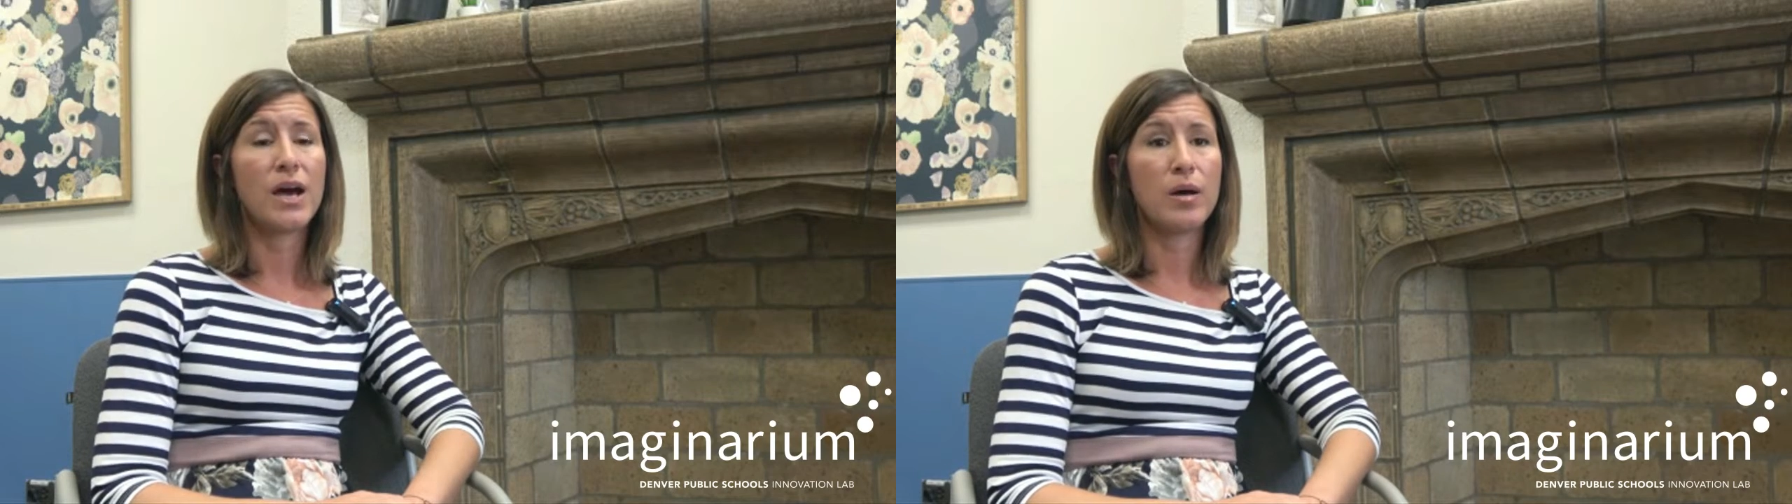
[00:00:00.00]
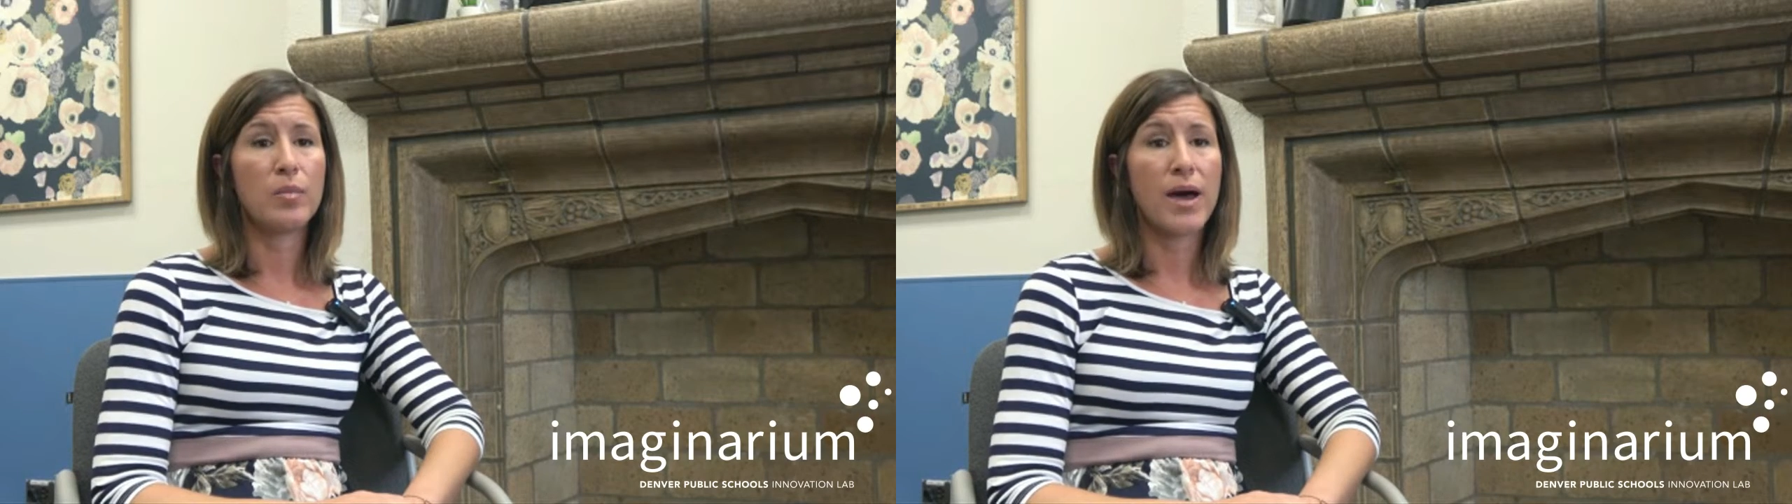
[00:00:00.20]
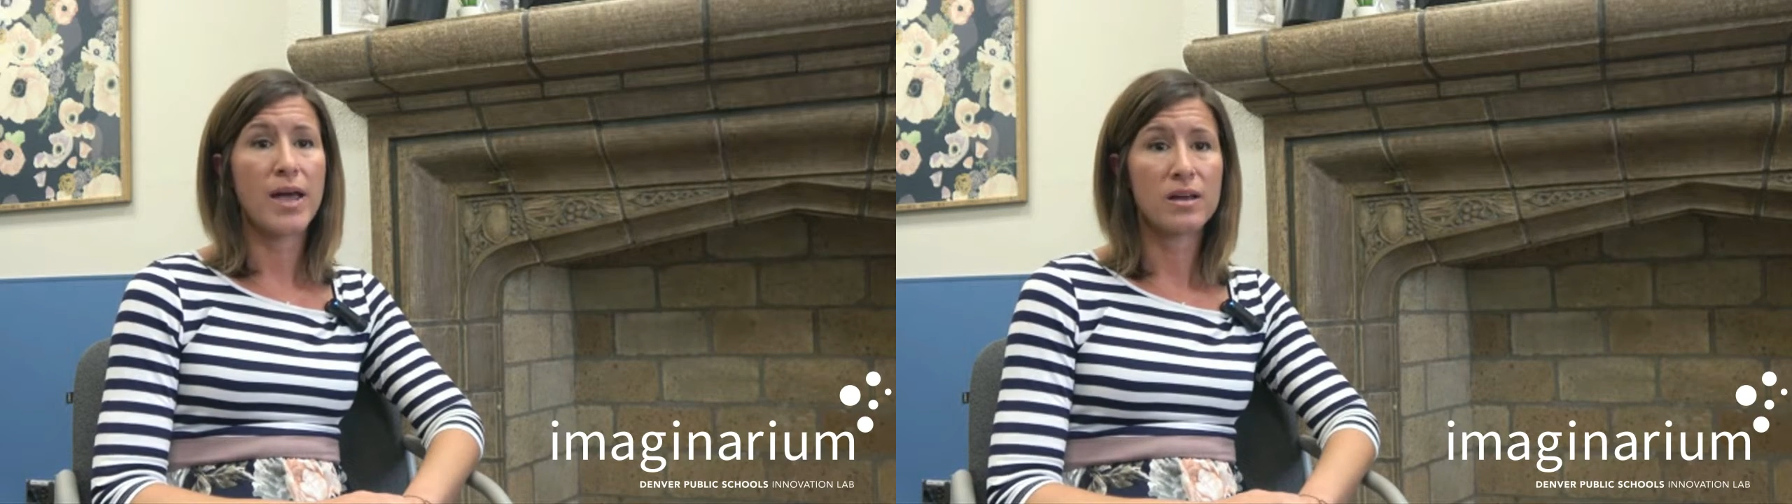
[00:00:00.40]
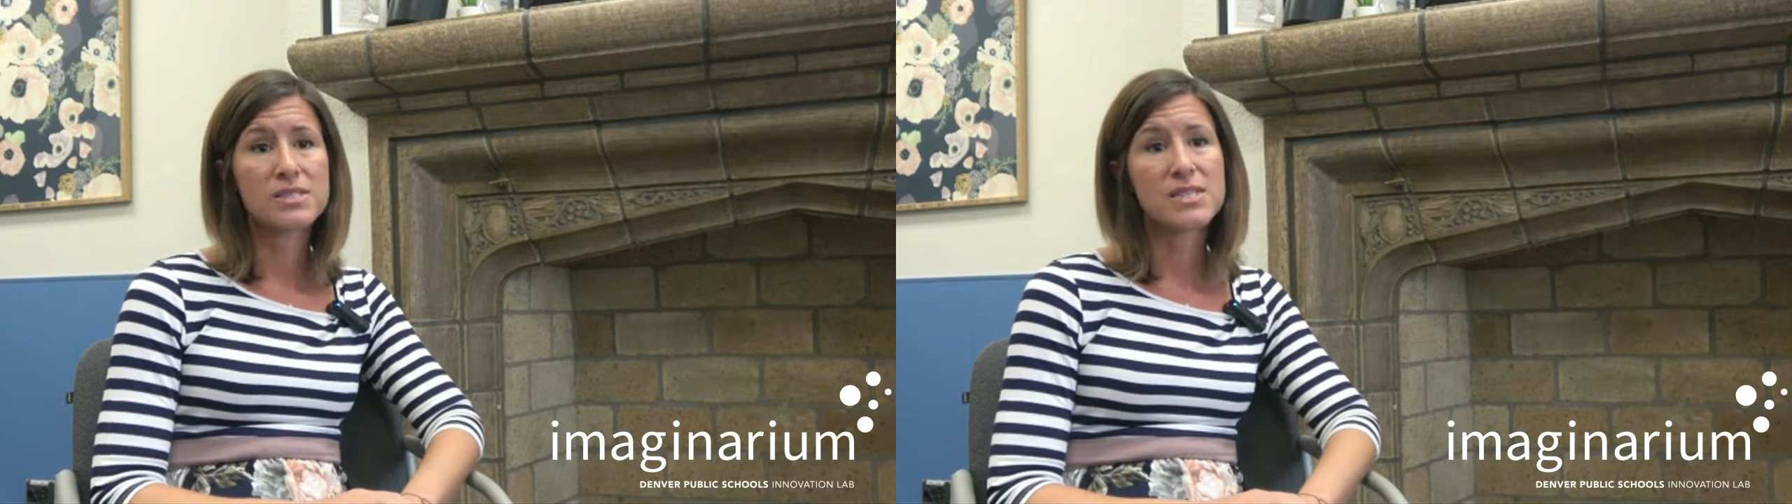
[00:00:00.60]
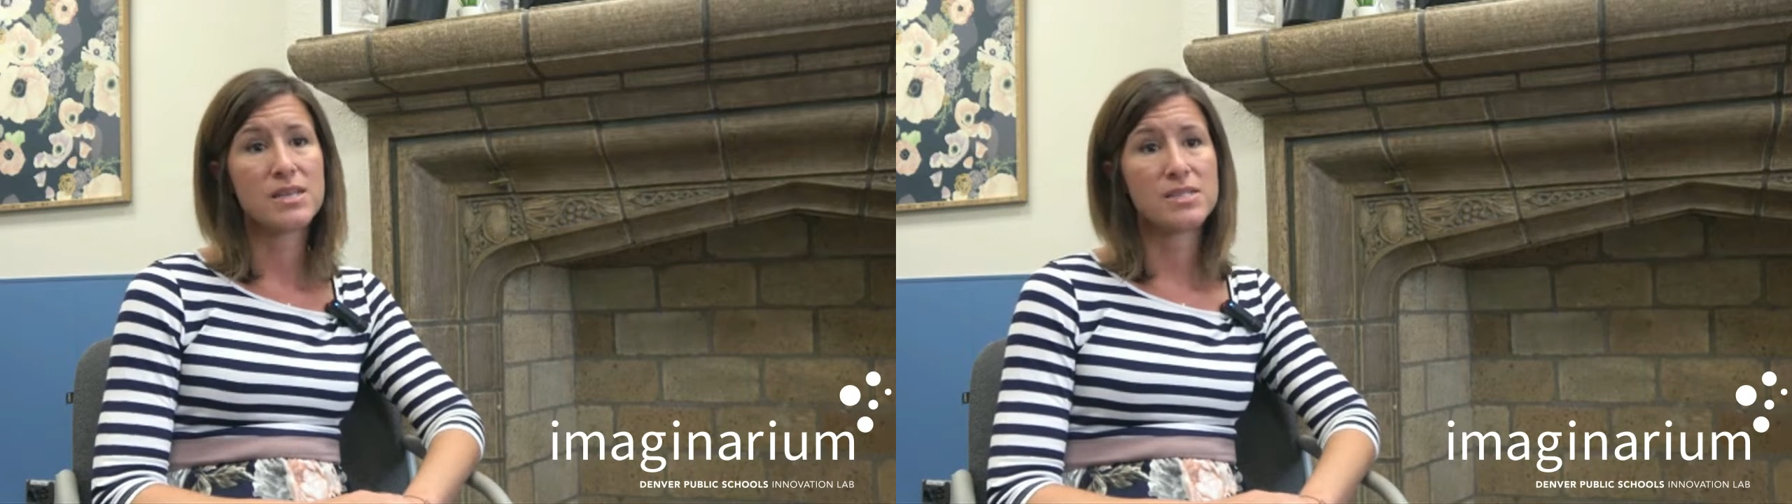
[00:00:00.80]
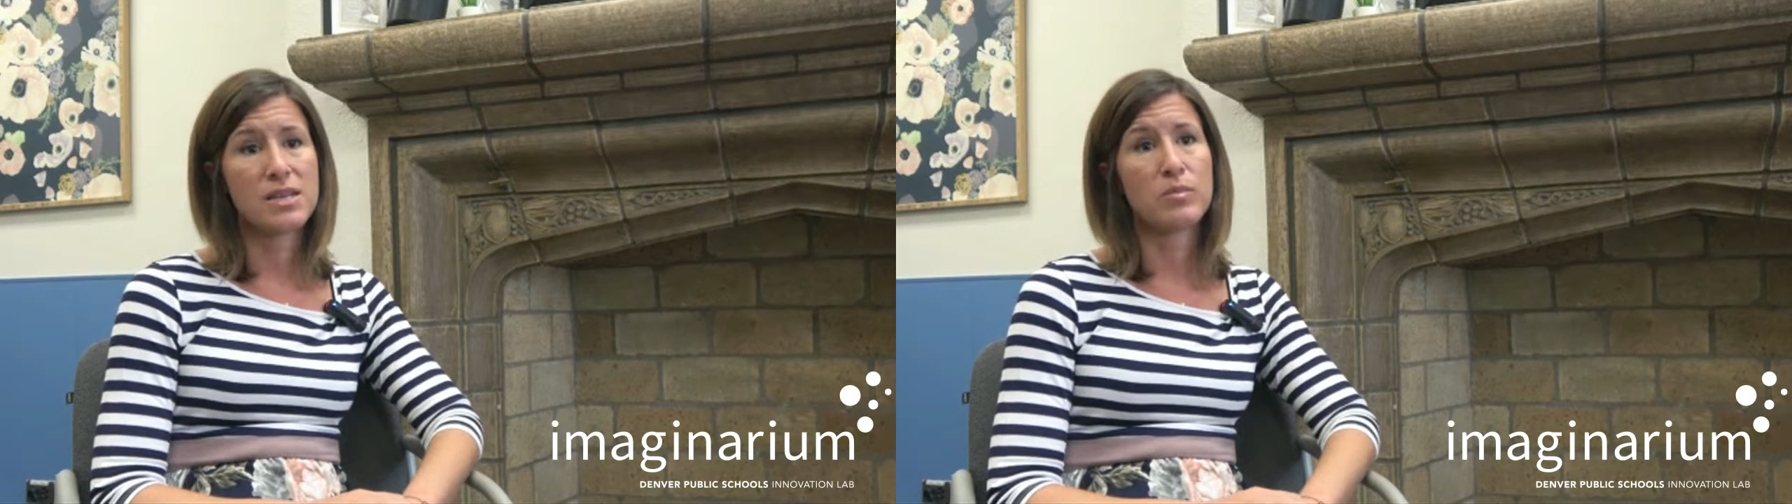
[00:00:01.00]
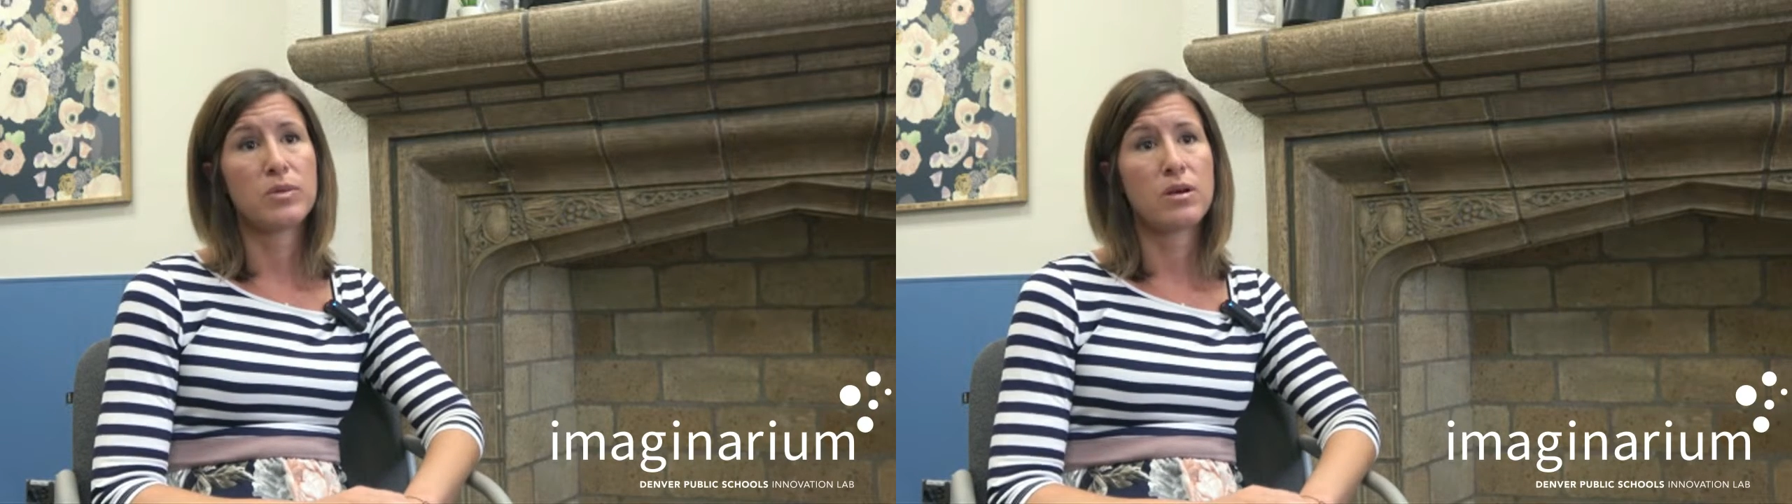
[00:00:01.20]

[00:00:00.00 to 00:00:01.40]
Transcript: ILT team